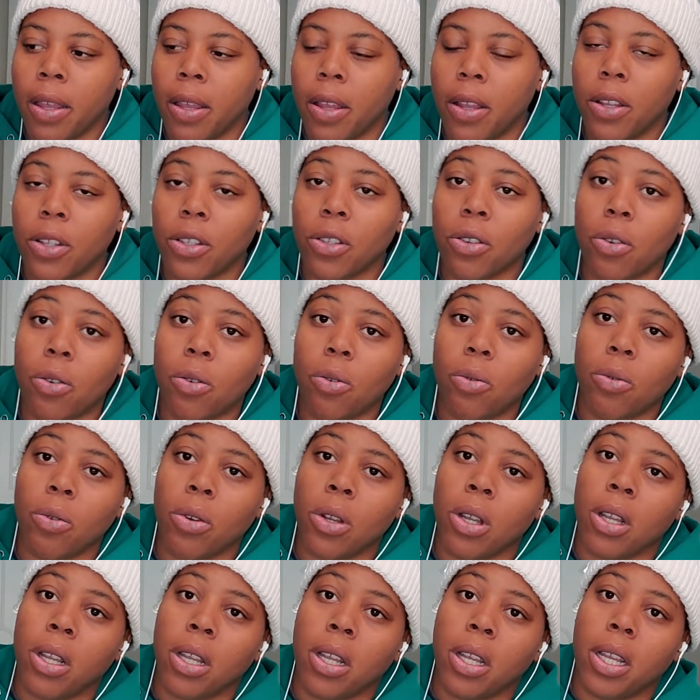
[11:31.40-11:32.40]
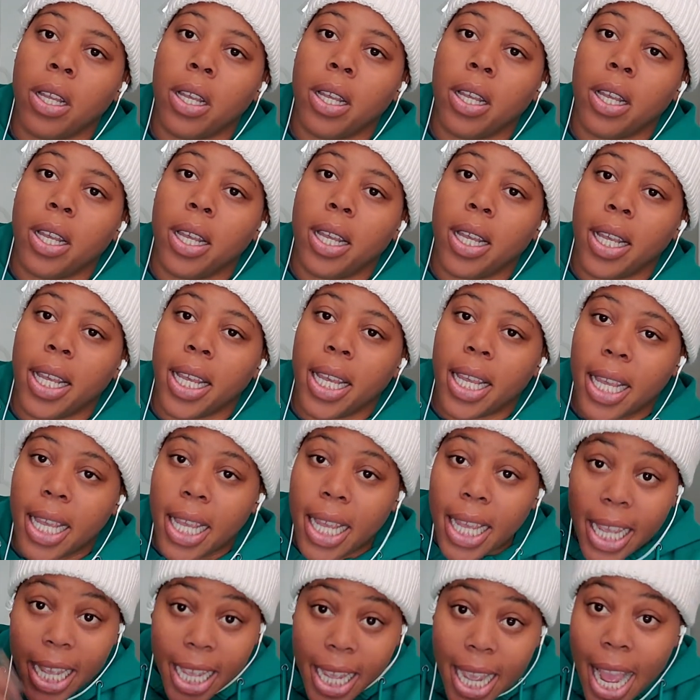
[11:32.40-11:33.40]
So
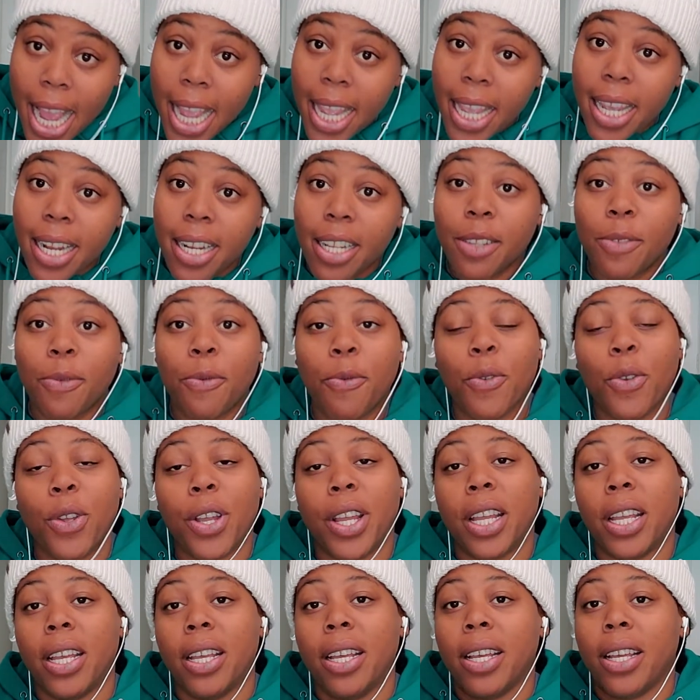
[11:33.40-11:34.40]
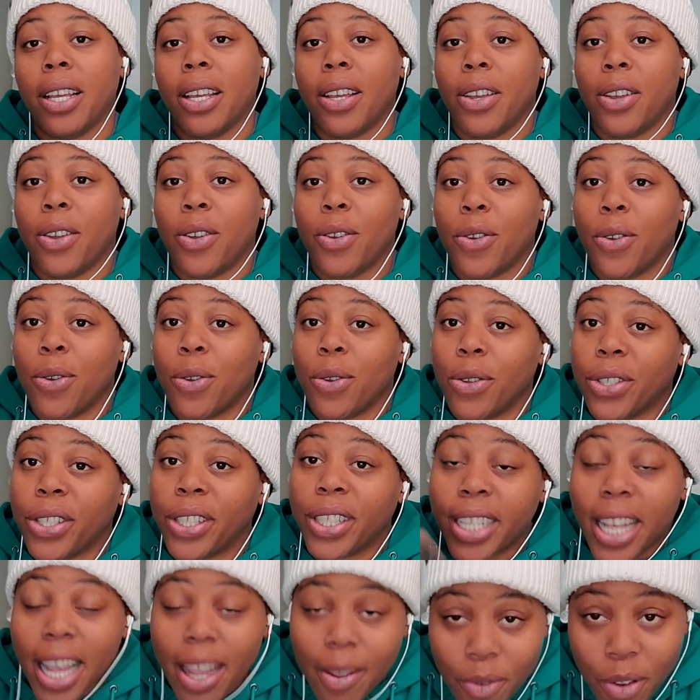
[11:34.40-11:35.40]
EIN is free.
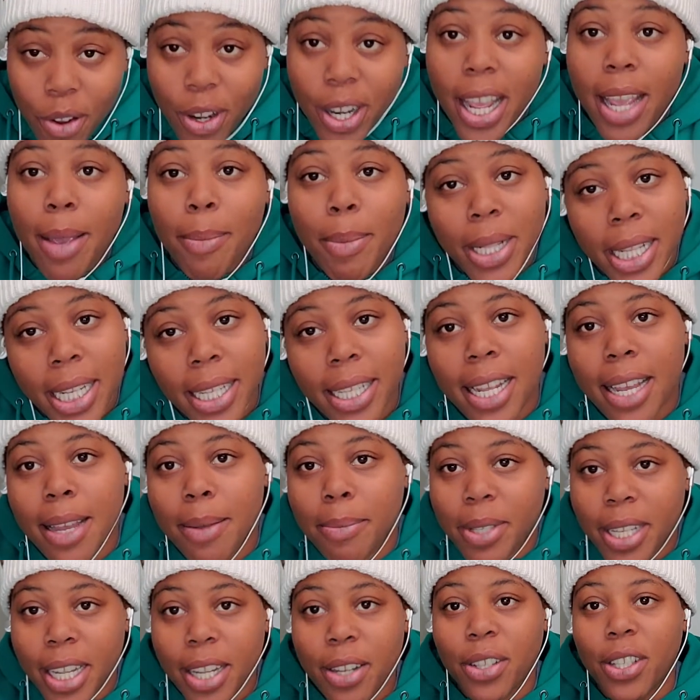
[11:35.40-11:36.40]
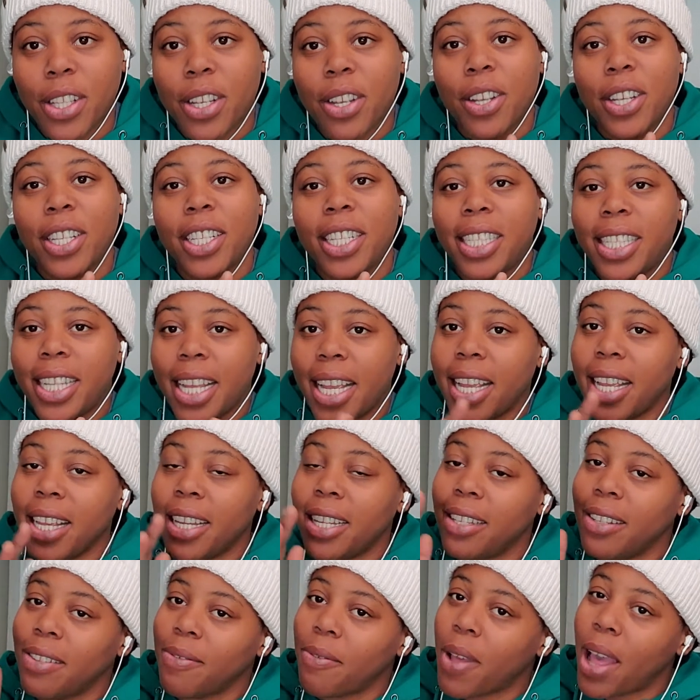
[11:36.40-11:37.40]
Save your name at the damn Secretary of
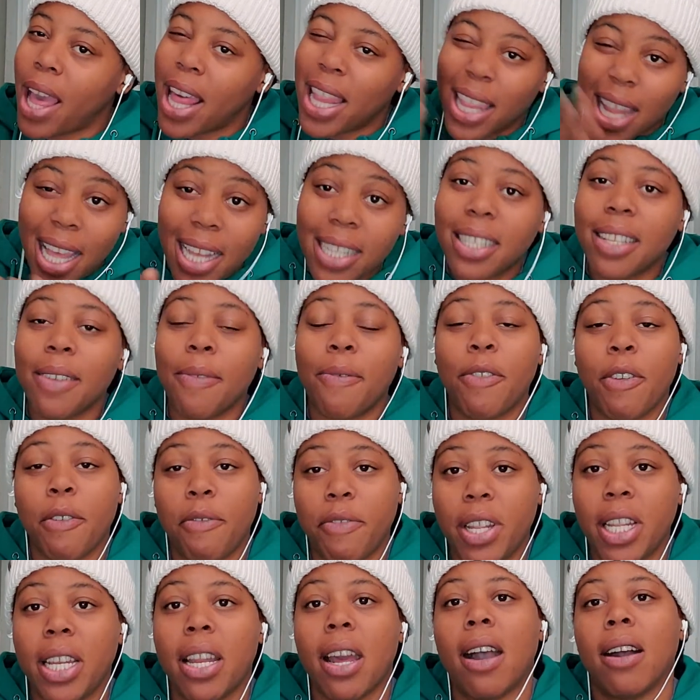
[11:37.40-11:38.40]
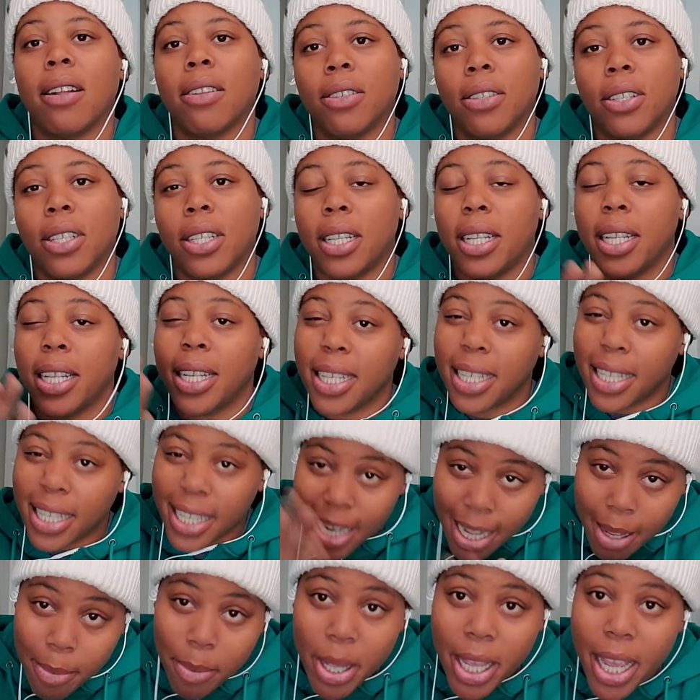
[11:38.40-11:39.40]
State. Less than $50.
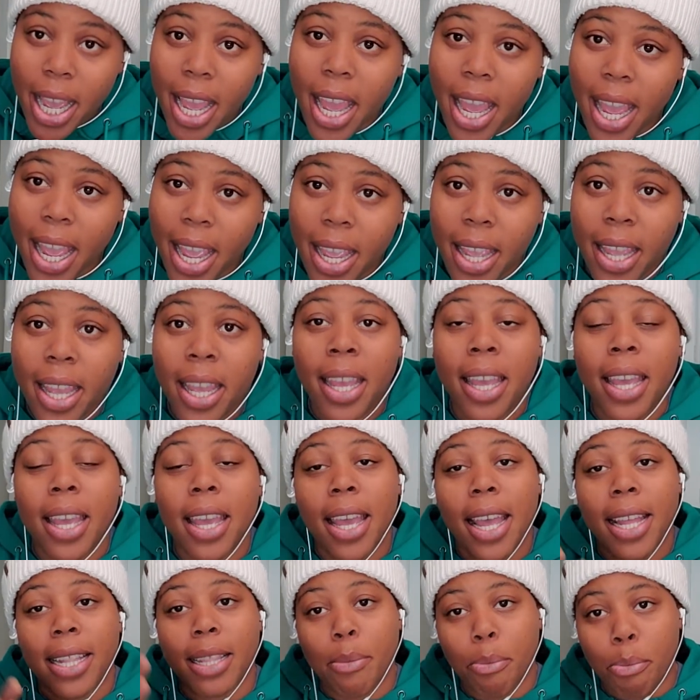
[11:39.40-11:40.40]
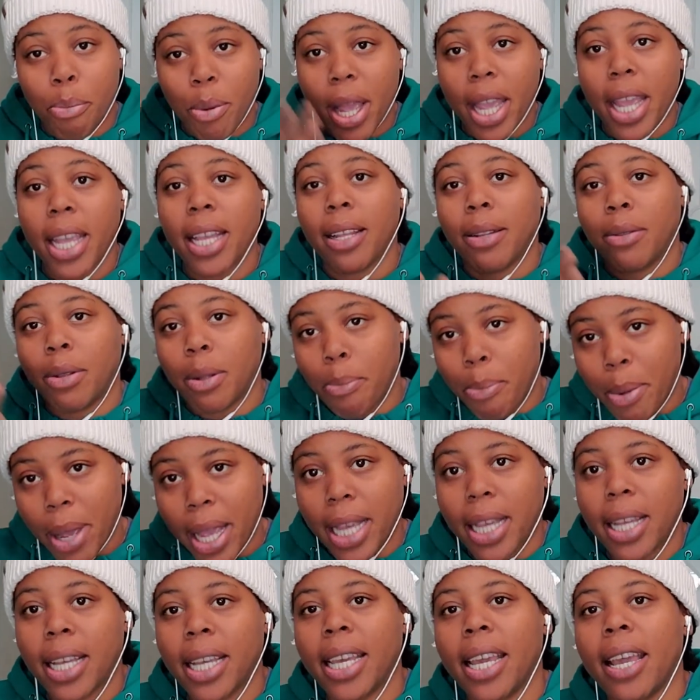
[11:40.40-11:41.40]
DBA at the
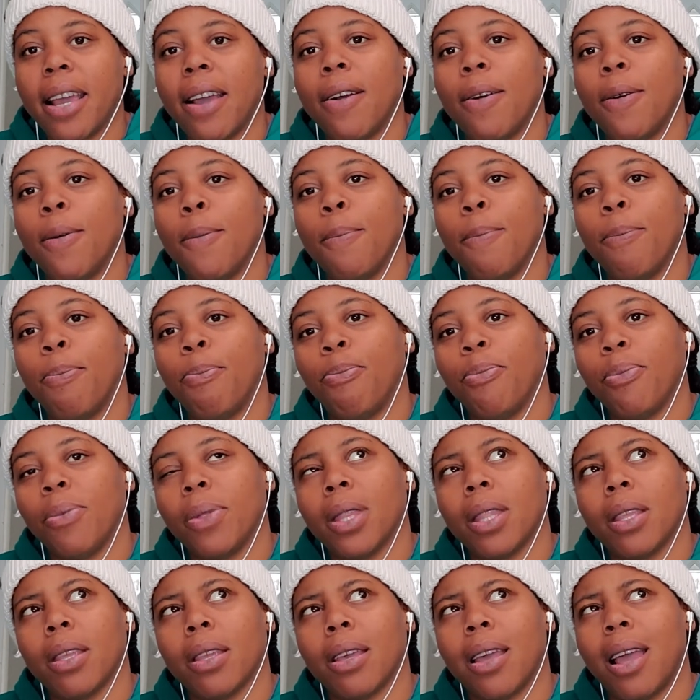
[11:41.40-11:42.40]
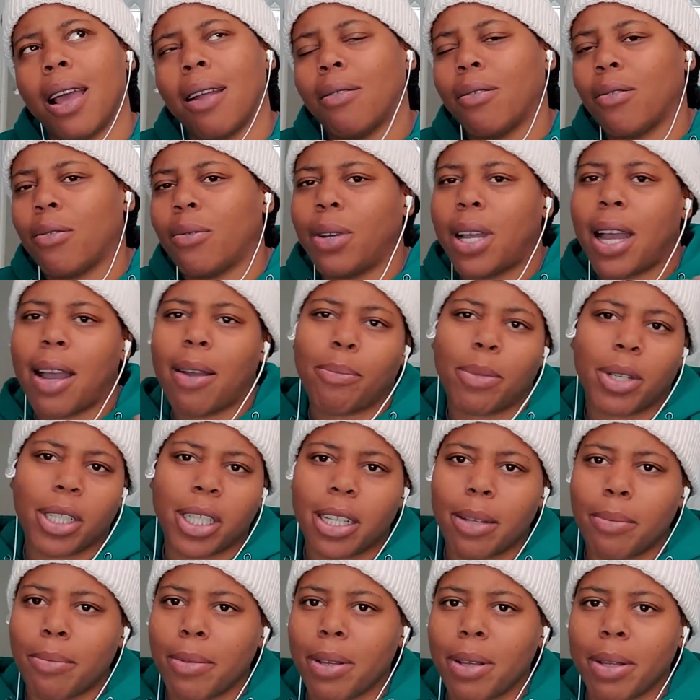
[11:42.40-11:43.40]
bank account. I don't know how much
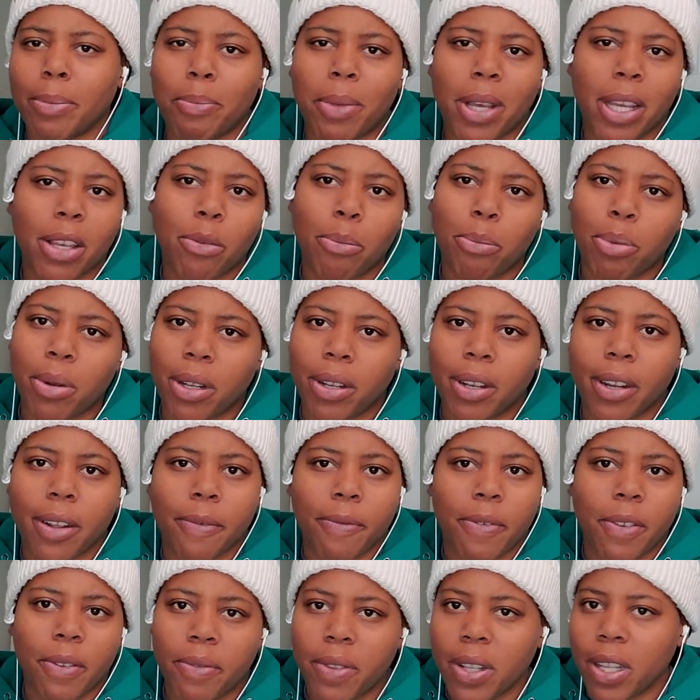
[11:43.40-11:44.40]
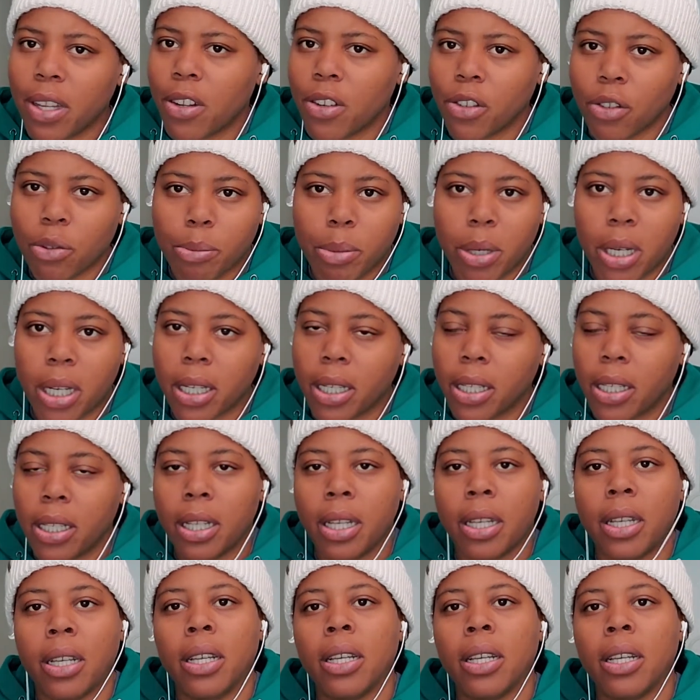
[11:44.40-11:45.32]
they may make you put in there, $50, $100.